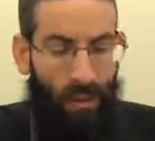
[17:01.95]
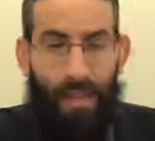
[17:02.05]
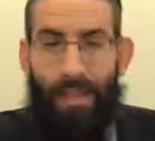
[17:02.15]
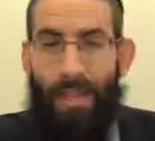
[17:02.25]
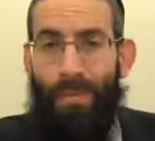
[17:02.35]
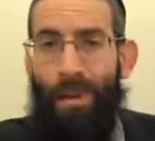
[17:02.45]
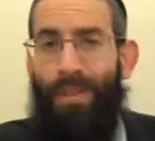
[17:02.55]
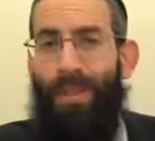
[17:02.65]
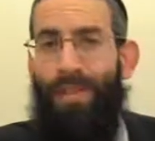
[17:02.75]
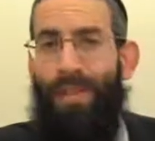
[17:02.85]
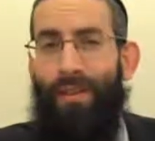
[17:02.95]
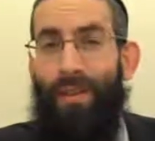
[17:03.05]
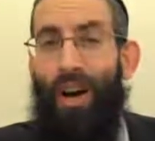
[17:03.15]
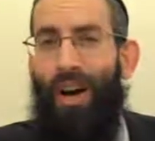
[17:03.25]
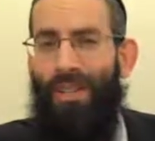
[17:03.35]
Says more there, it's
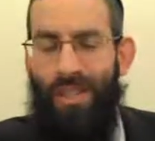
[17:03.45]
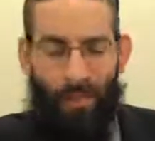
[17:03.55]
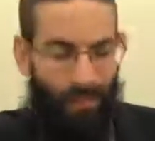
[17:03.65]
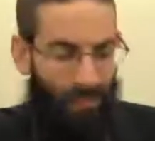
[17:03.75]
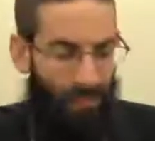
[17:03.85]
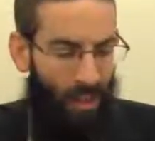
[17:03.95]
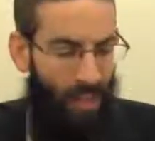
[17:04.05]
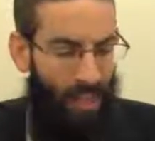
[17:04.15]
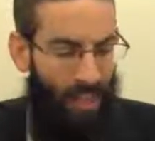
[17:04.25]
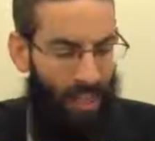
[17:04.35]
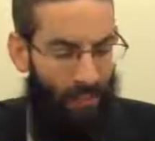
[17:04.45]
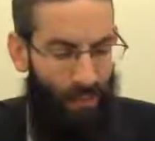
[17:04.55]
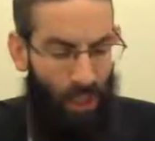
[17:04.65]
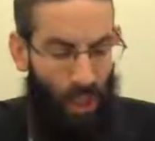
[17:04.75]
different. Hasam kivan de